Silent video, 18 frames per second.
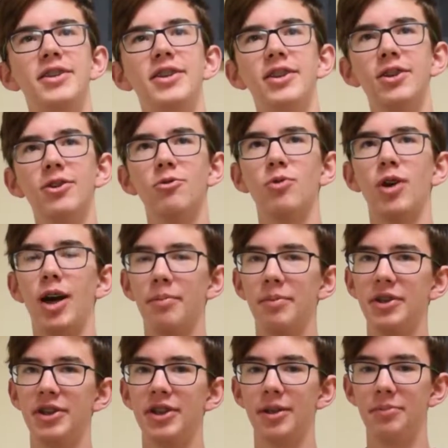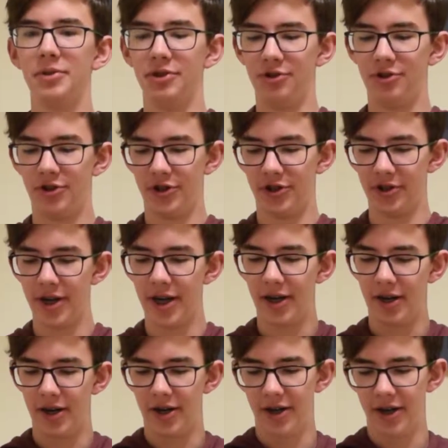Dear Robert W.
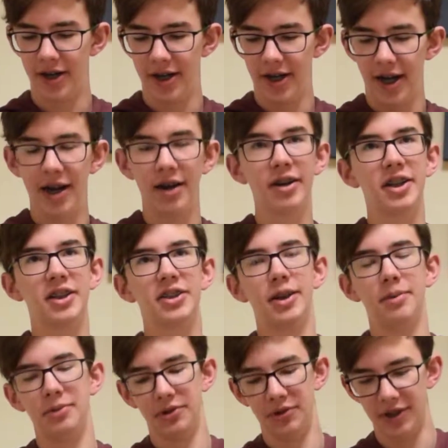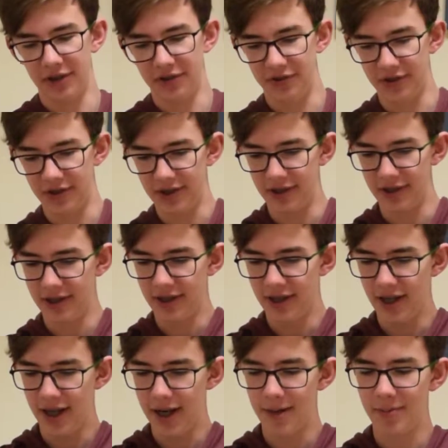Strayer and Eric W. Nelson,
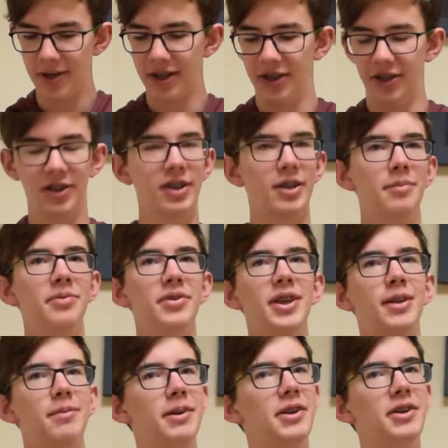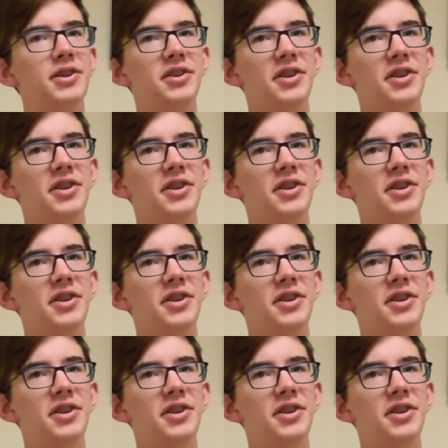I'm not here to complain about your